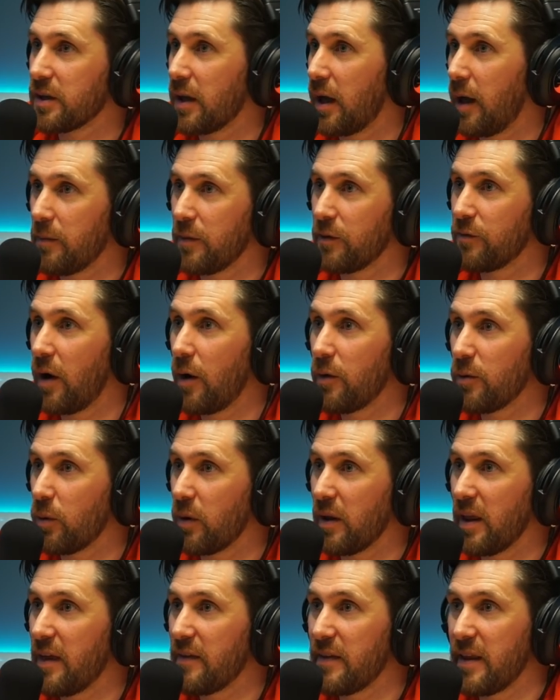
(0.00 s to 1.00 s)
up the road
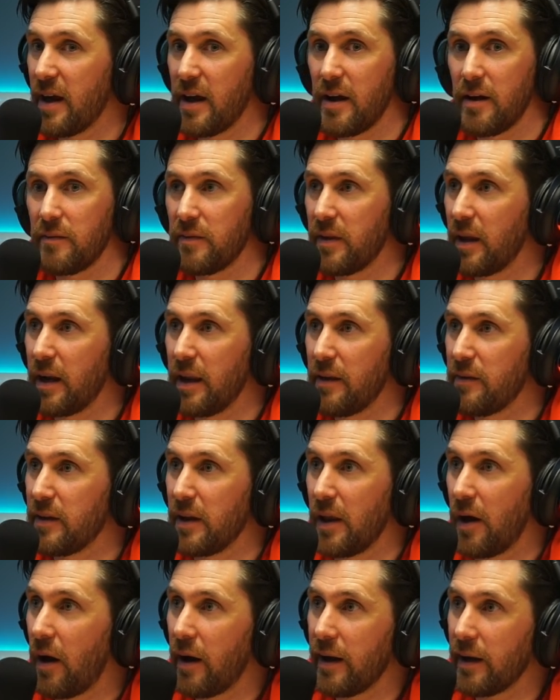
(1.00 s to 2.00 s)
one and they're they're living
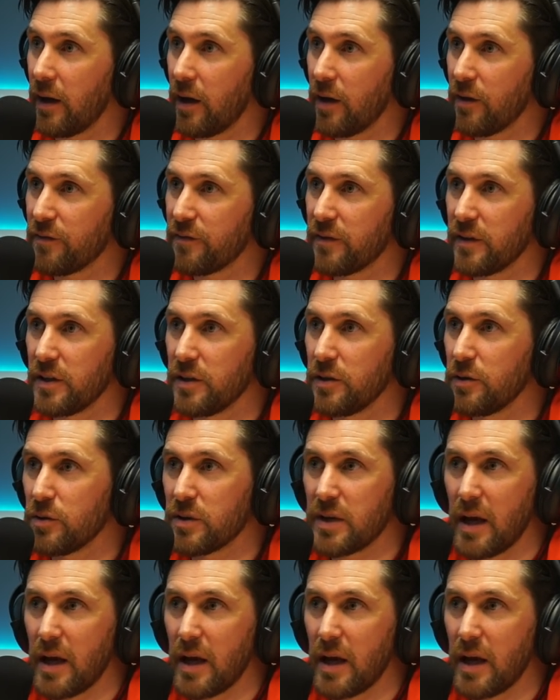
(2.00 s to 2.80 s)
the high life That's you it.